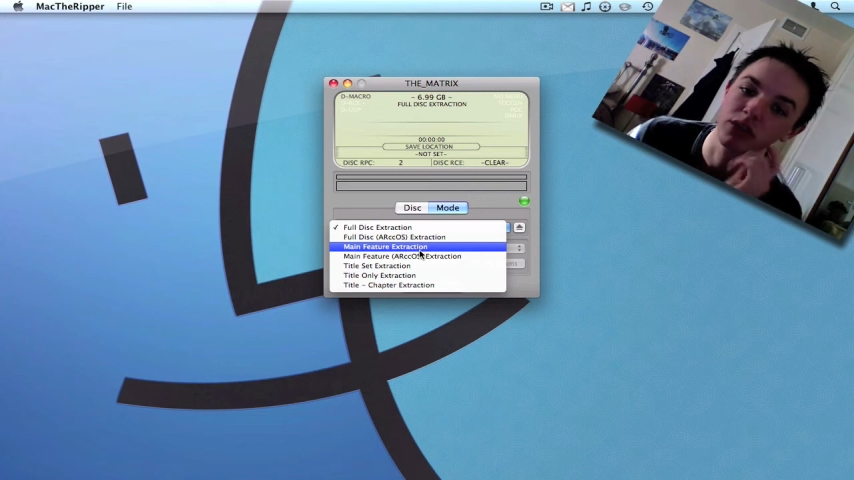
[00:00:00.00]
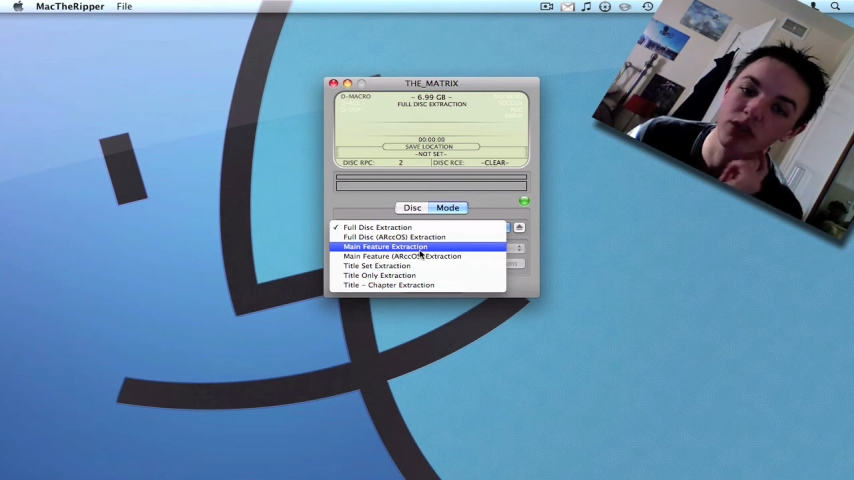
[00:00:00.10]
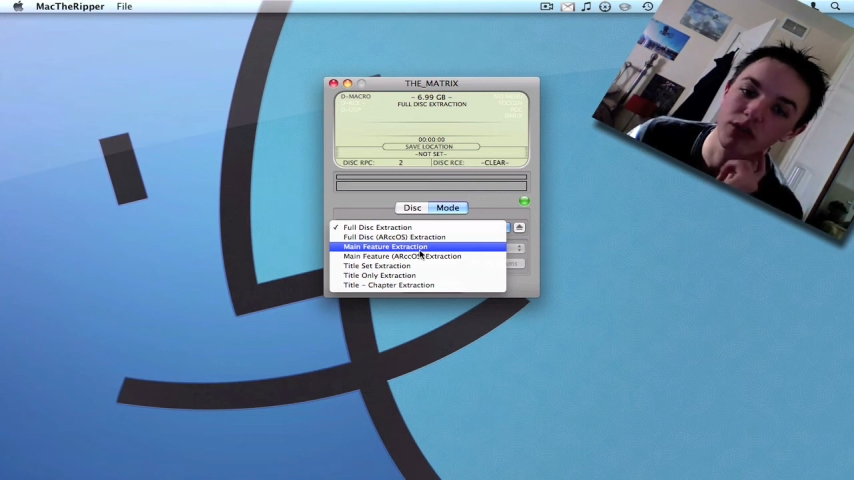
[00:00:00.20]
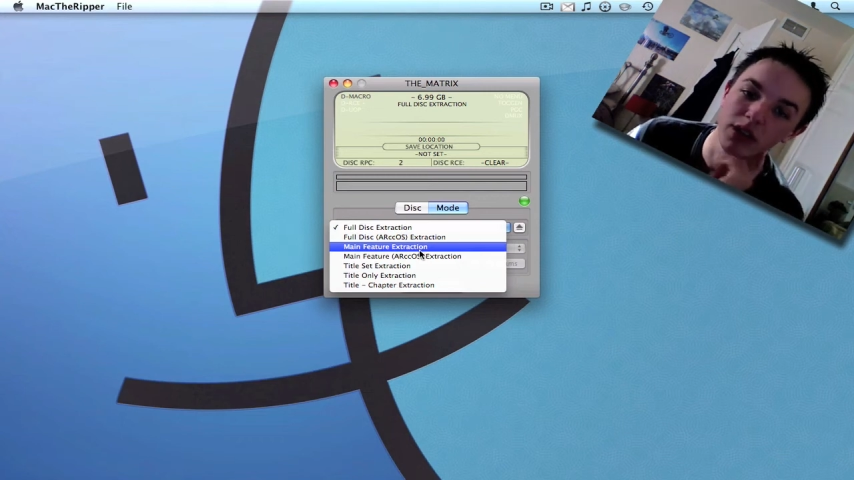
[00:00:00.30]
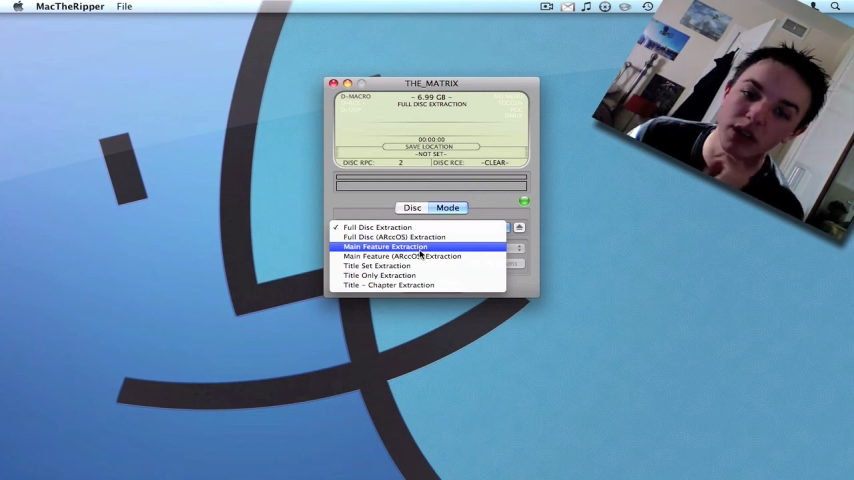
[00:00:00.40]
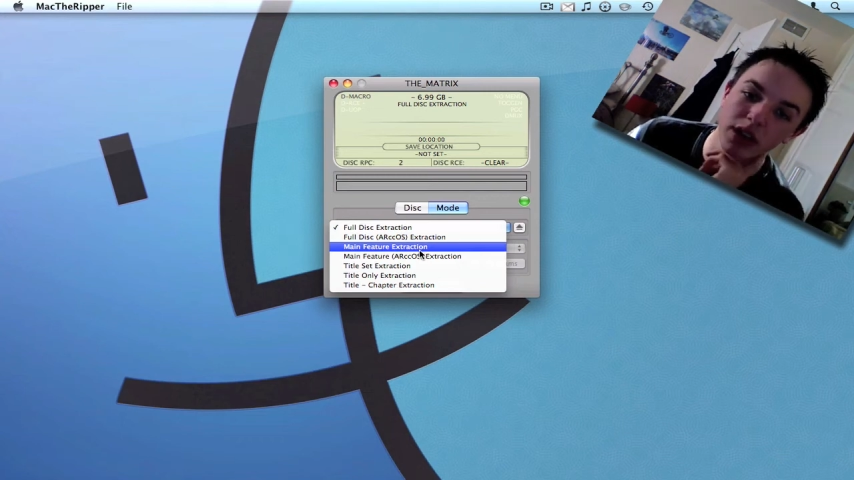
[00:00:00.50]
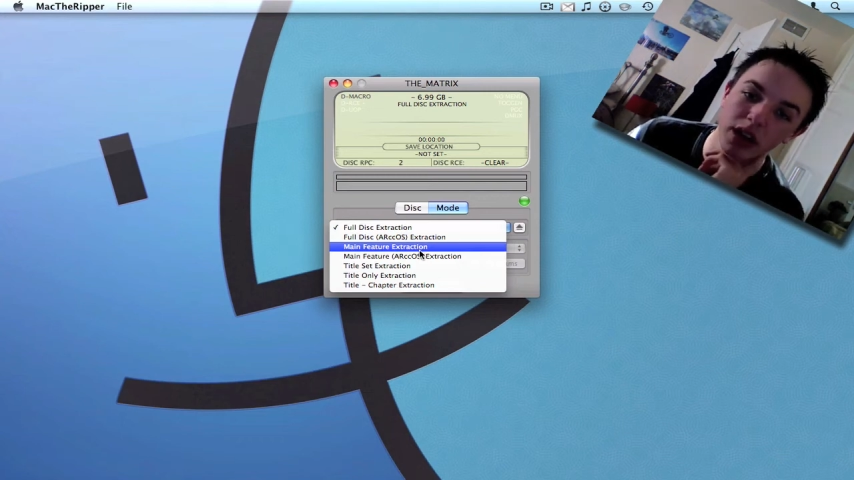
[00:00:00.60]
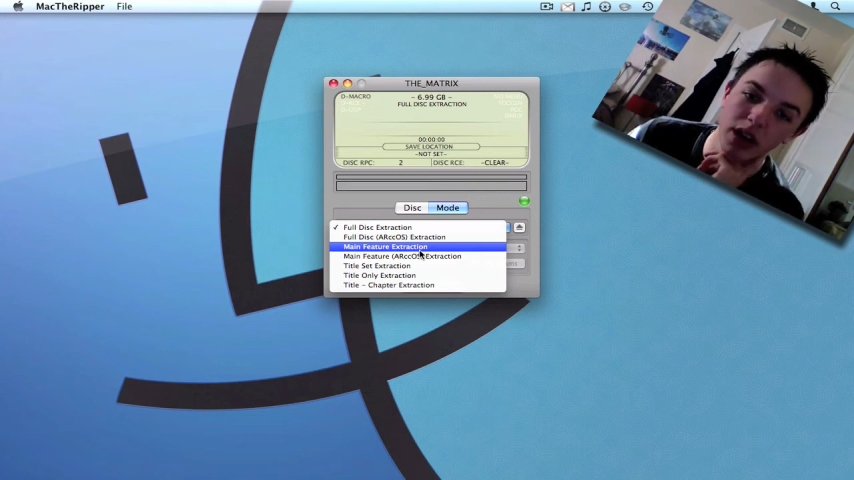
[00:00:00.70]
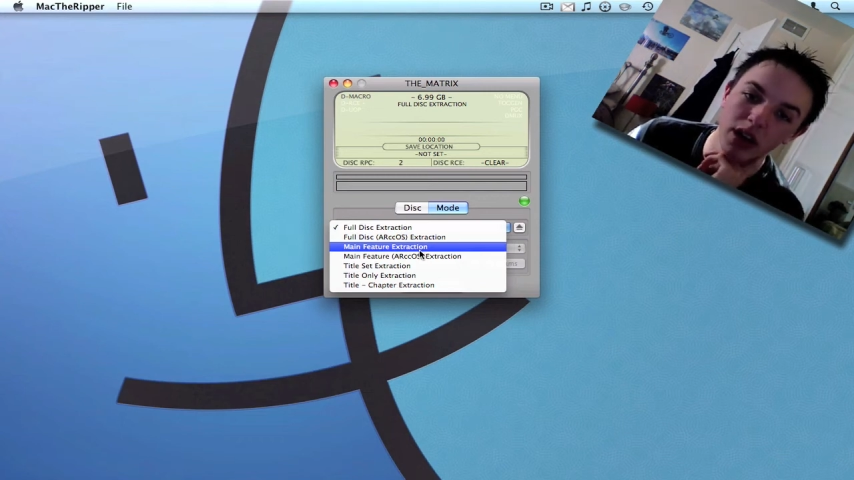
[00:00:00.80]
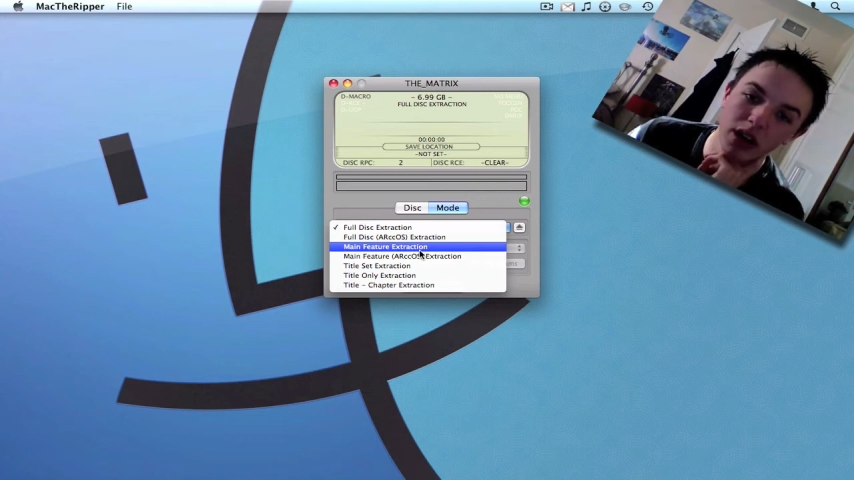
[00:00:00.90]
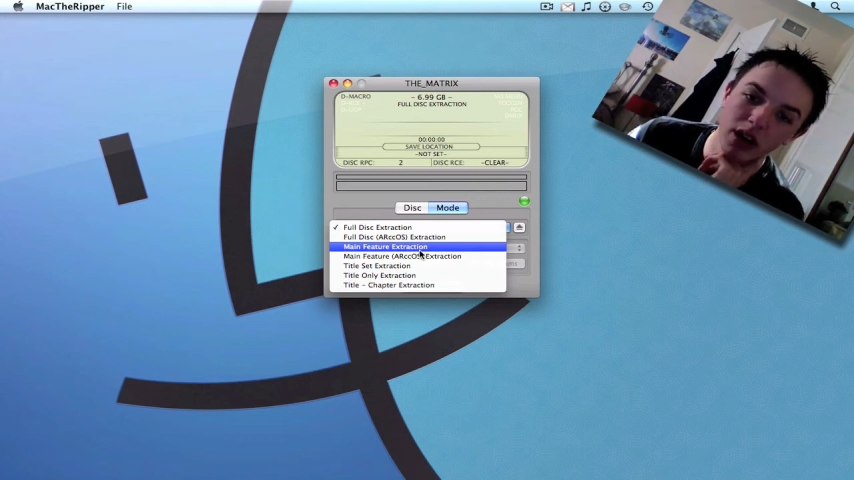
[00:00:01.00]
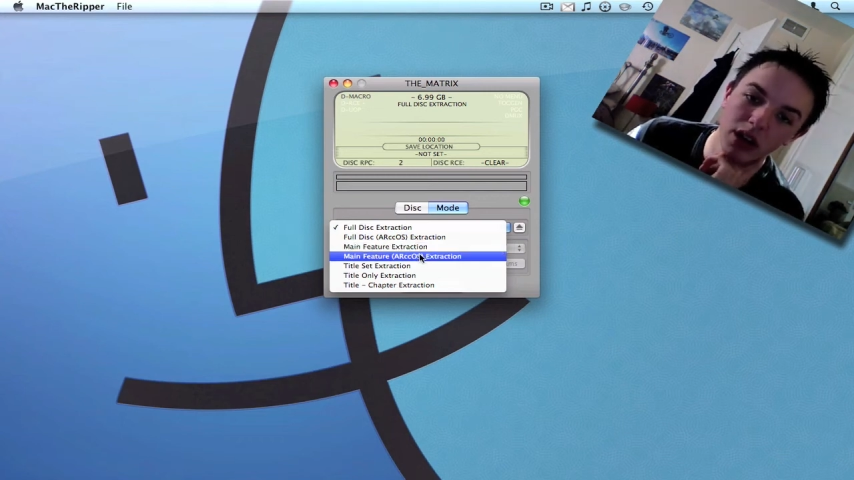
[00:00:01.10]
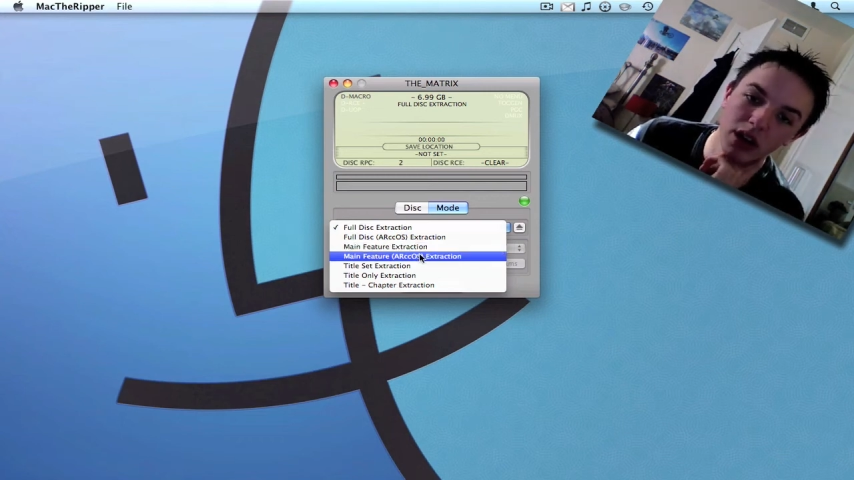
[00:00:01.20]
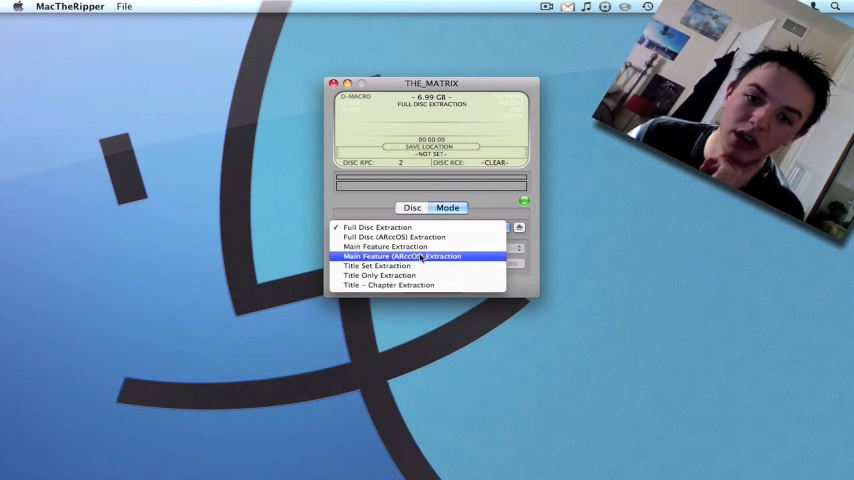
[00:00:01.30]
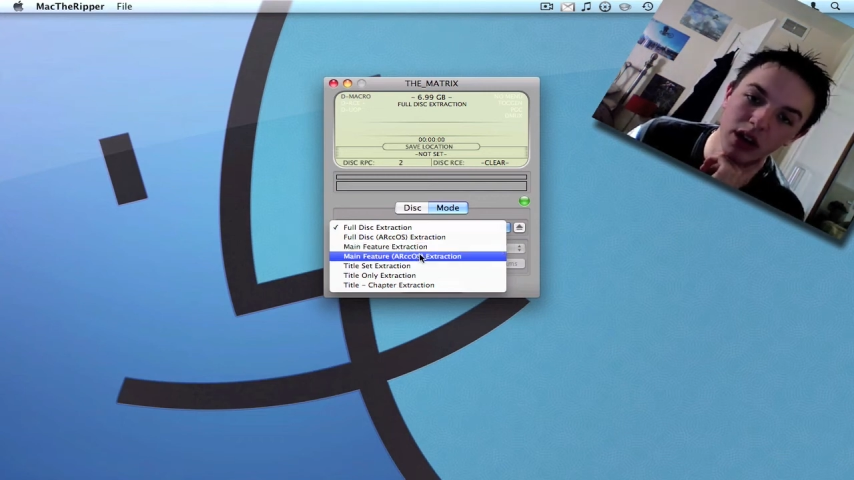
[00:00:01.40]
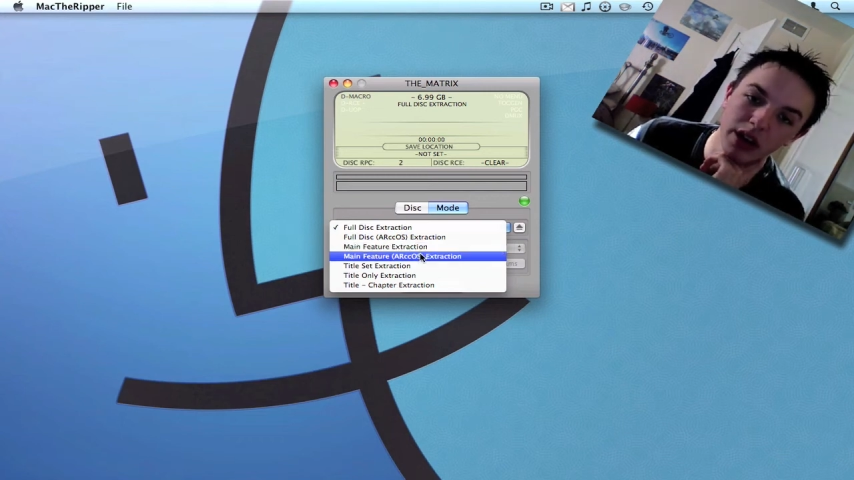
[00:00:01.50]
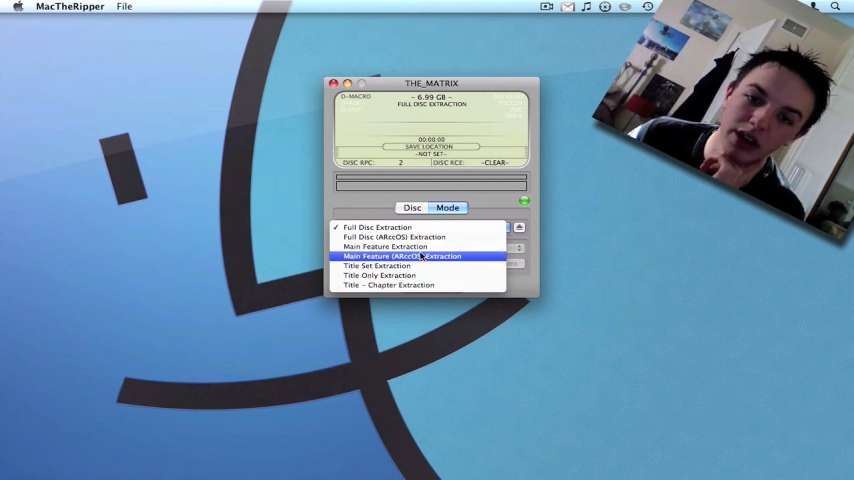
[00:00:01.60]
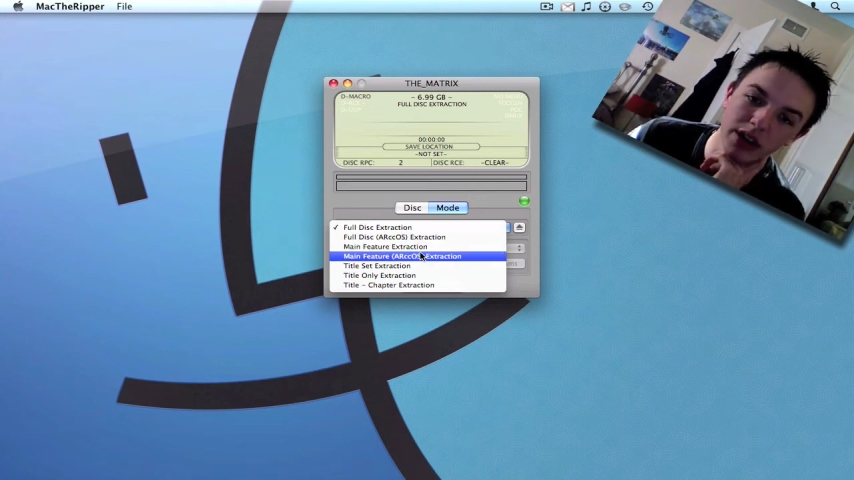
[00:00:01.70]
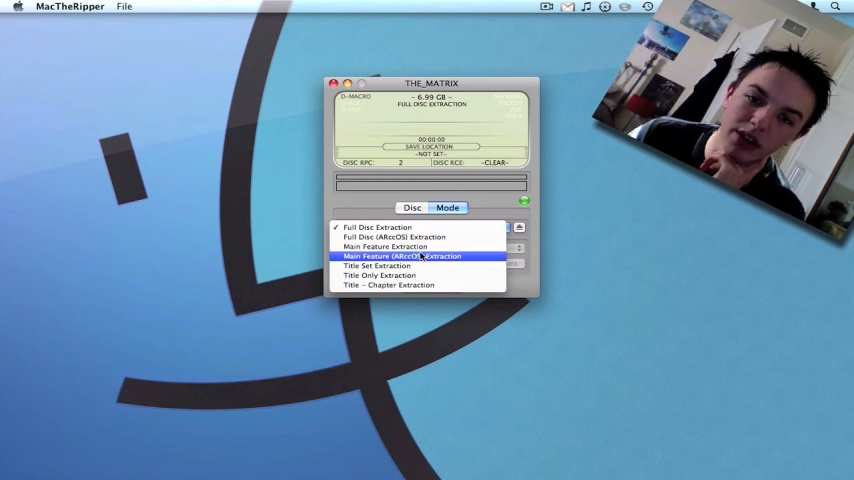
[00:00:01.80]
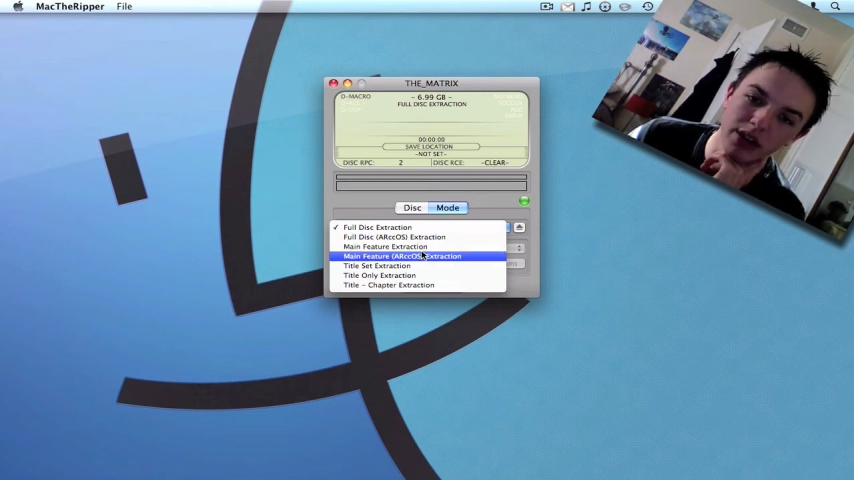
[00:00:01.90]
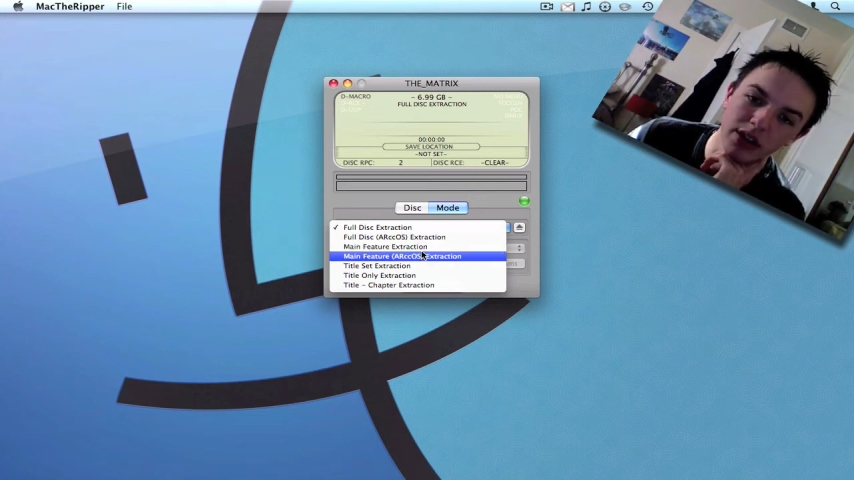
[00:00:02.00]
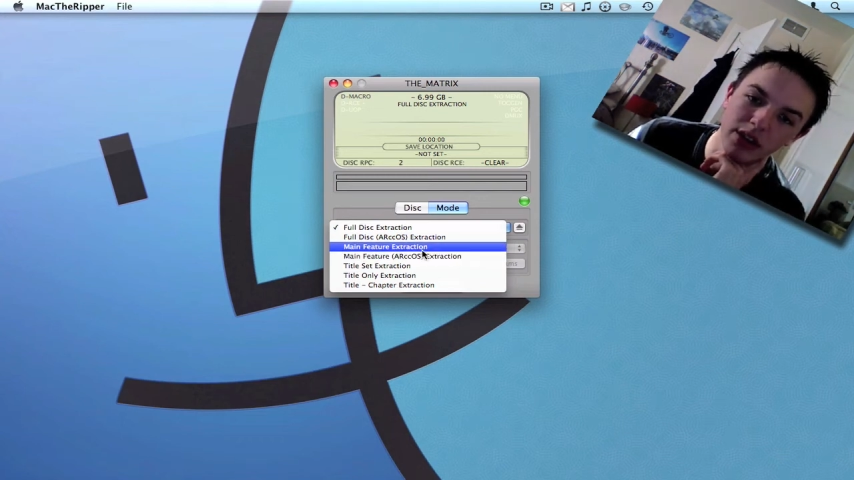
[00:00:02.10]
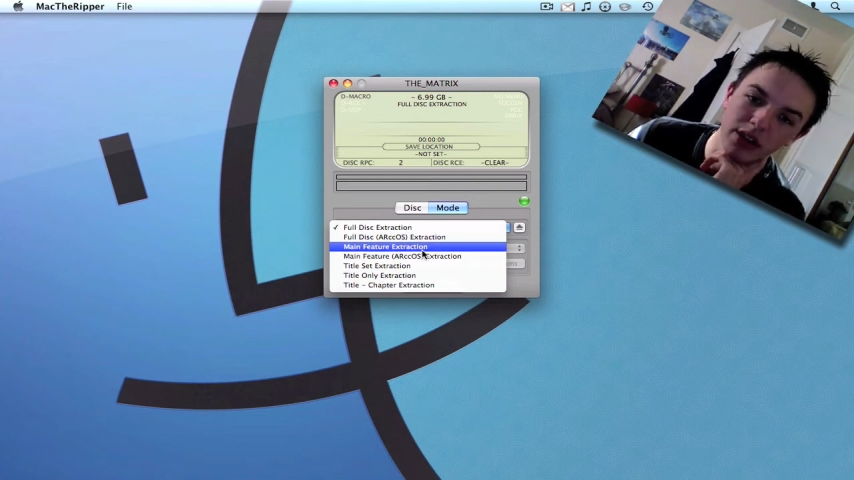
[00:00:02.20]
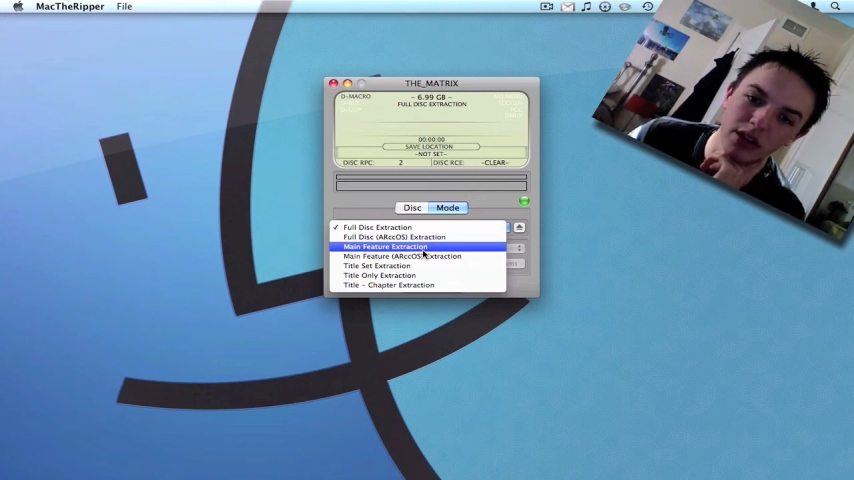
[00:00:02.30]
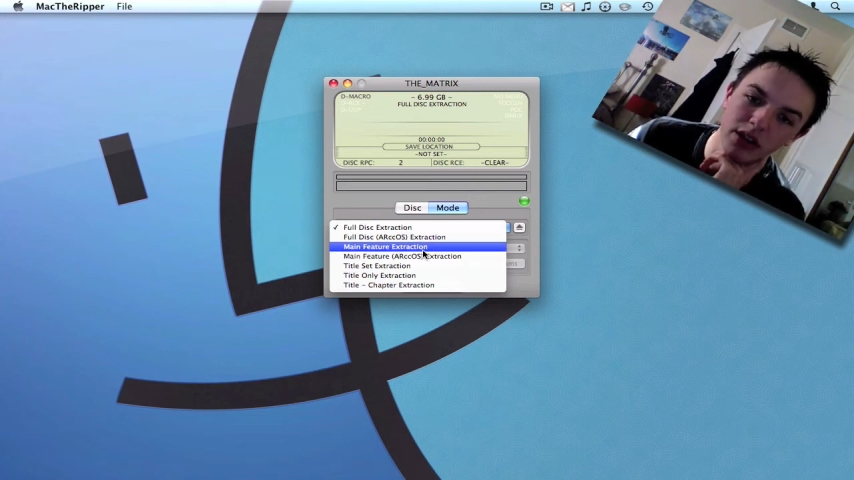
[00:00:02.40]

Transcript: stuff like that I think it's either